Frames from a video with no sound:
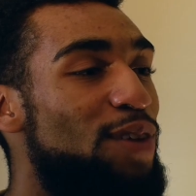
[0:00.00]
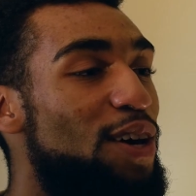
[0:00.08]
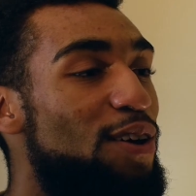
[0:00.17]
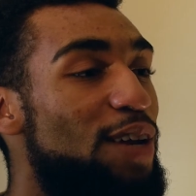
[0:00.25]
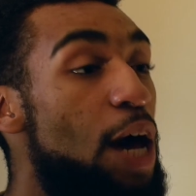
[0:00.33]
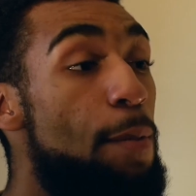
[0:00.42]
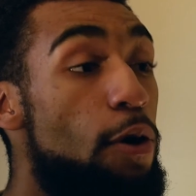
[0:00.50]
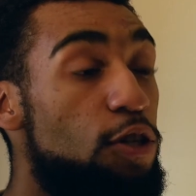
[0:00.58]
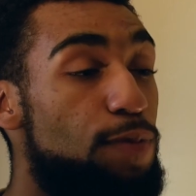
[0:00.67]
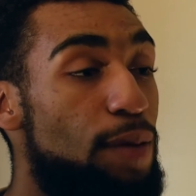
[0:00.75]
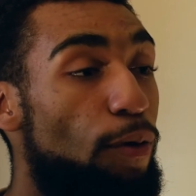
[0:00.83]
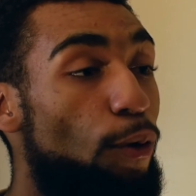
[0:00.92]
Now, most
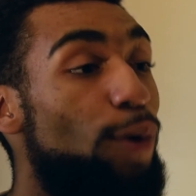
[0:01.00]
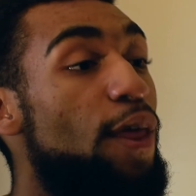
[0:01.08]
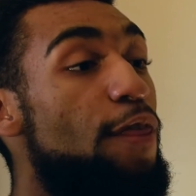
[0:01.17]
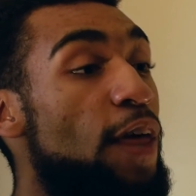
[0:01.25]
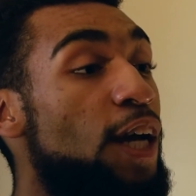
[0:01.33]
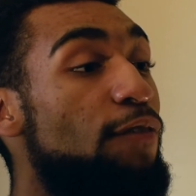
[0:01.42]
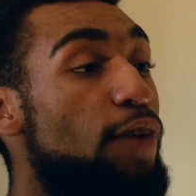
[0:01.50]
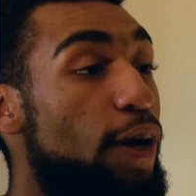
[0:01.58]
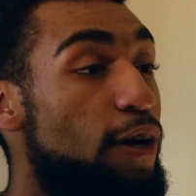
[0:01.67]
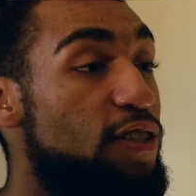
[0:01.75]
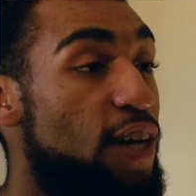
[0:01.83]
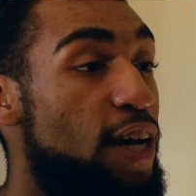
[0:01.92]
people, when they think of
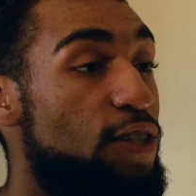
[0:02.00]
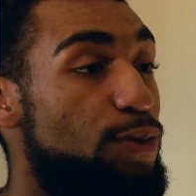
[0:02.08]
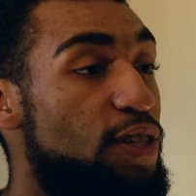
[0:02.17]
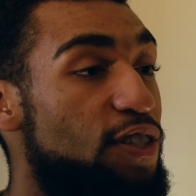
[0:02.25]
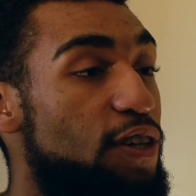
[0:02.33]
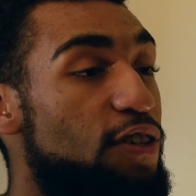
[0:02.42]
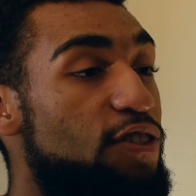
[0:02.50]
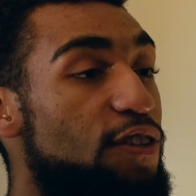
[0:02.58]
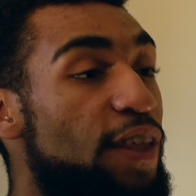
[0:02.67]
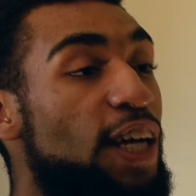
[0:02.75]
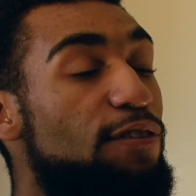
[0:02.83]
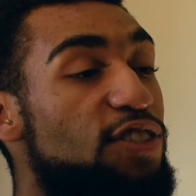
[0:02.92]
neuroscience research,
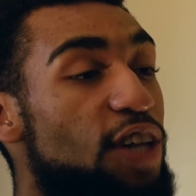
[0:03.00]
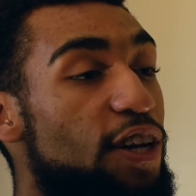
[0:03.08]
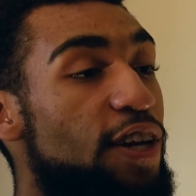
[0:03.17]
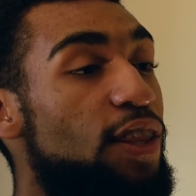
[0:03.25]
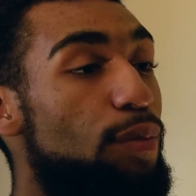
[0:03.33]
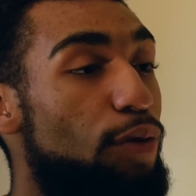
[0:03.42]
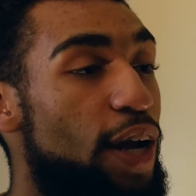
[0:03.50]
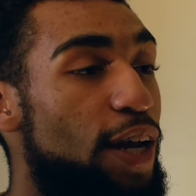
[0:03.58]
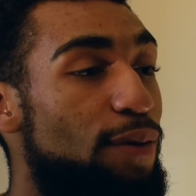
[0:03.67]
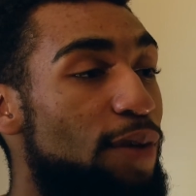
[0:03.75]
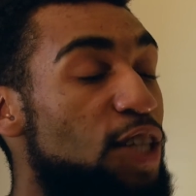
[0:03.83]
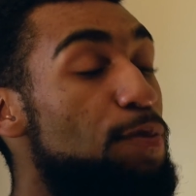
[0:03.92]
think of studying the
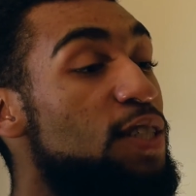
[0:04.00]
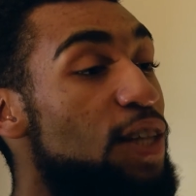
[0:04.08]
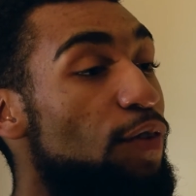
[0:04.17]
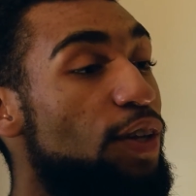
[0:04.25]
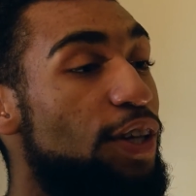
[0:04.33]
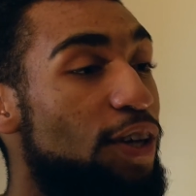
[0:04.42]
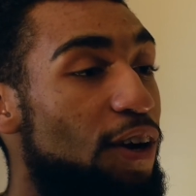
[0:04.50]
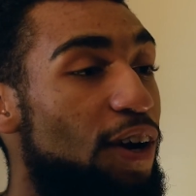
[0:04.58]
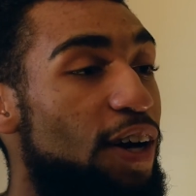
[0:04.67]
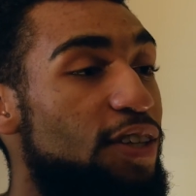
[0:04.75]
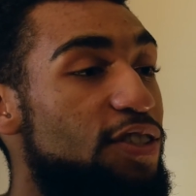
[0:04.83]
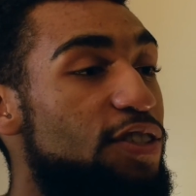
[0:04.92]
brain, and specifically
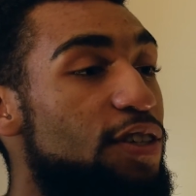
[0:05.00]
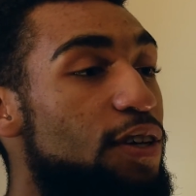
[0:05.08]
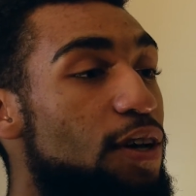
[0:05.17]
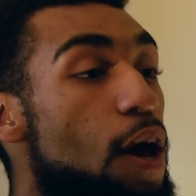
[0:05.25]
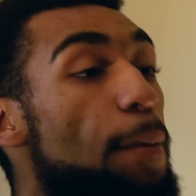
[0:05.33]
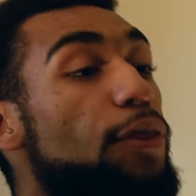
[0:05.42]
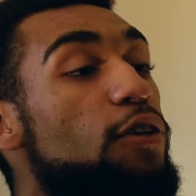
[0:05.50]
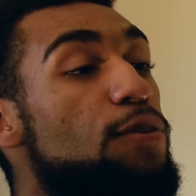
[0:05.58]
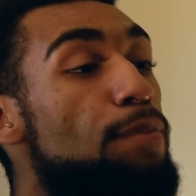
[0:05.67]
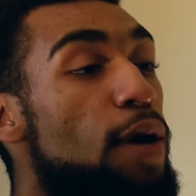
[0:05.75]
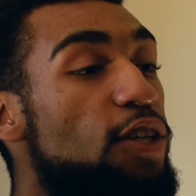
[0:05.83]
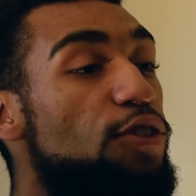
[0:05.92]
neurons. But there's
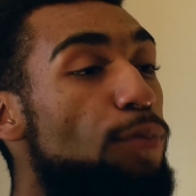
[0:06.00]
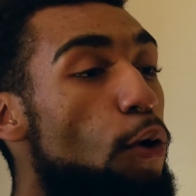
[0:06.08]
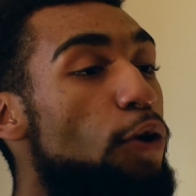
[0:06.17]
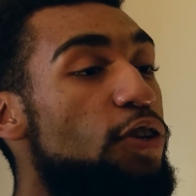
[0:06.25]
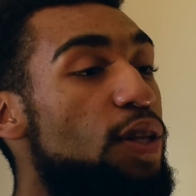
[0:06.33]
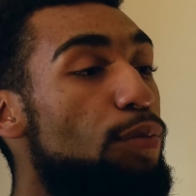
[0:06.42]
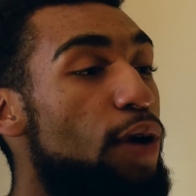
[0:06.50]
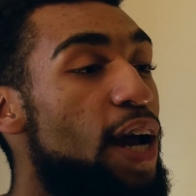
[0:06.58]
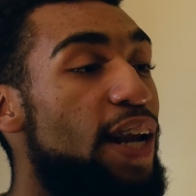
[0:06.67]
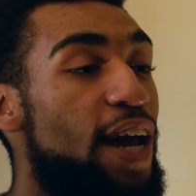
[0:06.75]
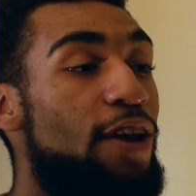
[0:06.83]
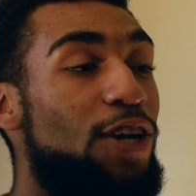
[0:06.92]
much more to the brain
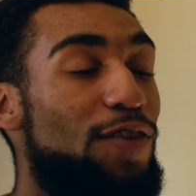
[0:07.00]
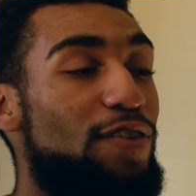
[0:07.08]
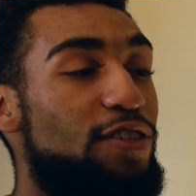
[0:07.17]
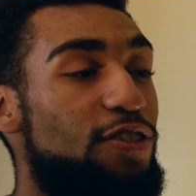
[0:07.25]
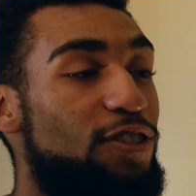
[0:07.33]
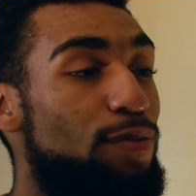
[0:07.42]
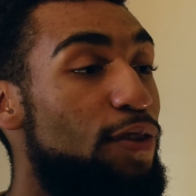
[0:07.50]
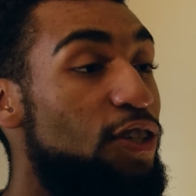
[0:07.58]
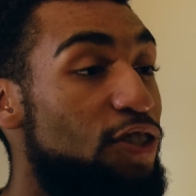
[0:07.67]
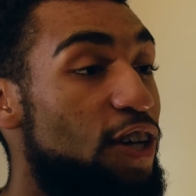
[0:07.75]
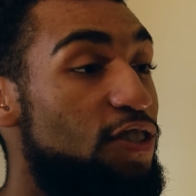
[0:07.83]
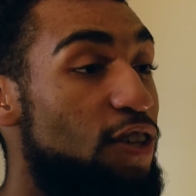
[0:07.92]
and nervous system than
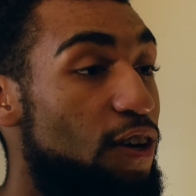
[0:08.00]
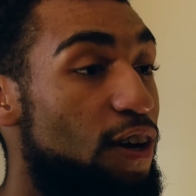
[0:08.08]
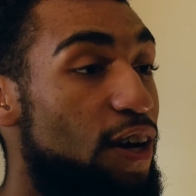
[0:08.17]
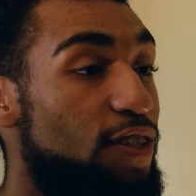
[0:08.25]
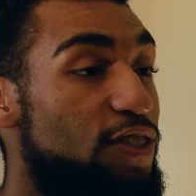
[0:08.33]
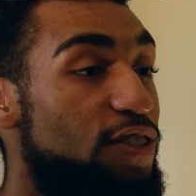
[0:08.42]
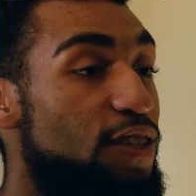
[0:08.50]
just neurons.